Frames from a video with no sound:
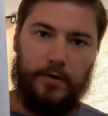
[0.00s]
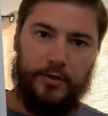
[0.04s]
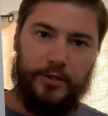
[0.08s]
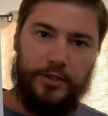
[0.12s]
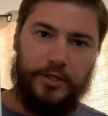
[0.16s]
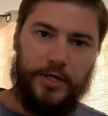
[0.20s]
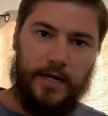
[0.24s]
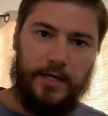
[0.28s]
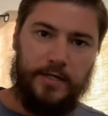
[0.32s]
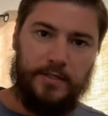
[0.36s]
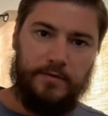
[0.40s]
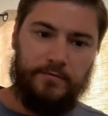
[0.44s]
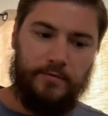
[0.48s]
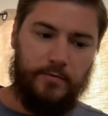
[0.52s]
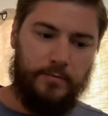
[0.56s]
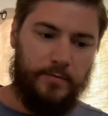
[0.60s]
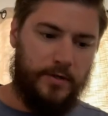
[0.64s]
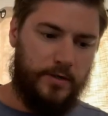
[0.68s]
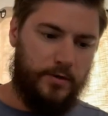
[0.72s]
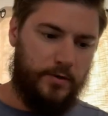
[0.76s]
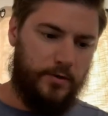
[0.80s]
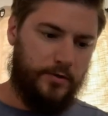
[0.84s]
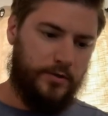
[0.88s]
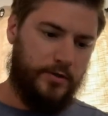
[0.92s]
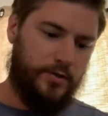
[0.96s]
checks from
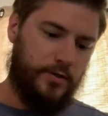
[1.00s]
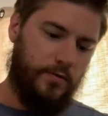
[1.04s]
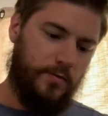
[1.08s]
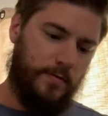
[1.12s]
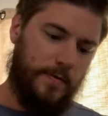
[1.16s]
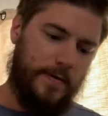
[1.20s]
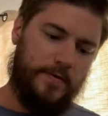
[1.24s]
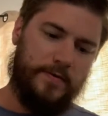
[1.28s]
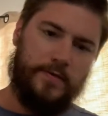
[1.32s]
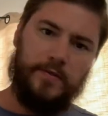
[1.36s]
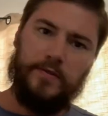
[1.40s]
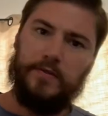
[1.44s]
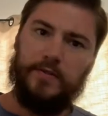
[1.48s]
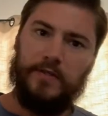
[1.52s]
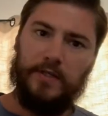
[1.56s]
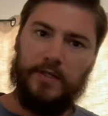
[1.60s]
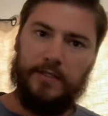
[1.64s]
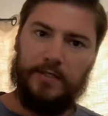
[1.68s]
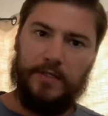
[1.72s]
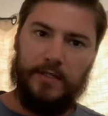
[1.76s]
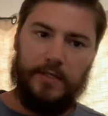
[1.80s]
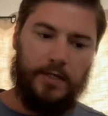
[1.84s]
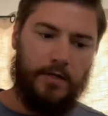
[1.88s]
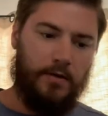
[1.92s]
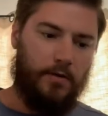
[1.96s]
the years
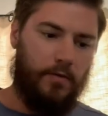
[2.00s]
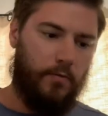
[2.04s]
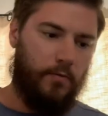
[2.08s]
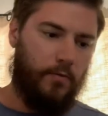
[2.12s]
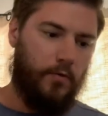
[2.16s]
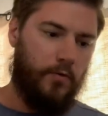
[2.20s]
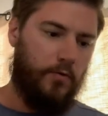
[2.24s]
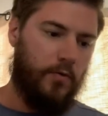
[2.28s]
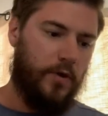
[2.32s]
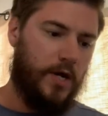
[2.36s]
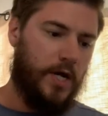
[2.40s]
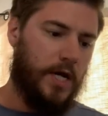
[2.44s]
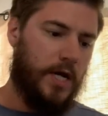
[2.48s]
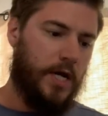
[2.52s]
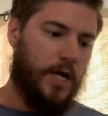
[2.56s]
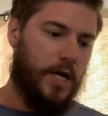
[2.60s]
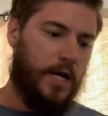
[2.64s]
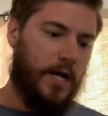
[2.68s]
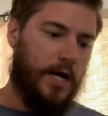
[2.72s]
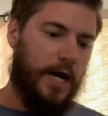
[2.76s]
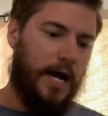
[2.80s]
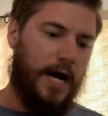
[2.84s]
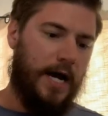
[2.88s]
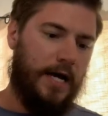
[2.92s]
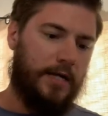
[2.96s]
2016 through
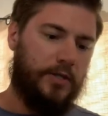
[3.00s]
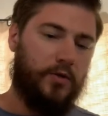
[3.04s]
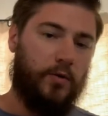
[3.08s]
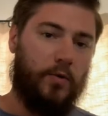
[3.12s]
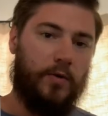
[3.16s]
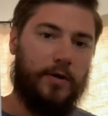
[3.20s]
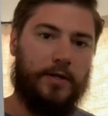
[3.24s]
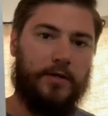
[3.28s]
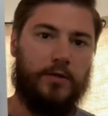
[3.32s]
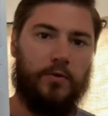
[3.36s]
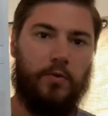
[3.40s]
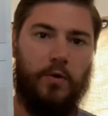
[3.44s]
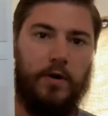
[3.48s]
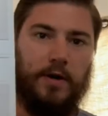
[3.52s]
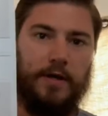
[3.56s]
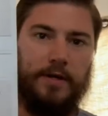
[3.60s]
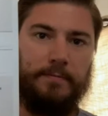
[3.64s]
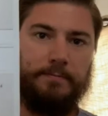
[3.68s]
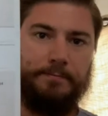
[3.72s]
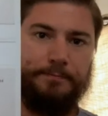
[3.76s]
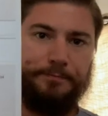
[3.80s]
2020.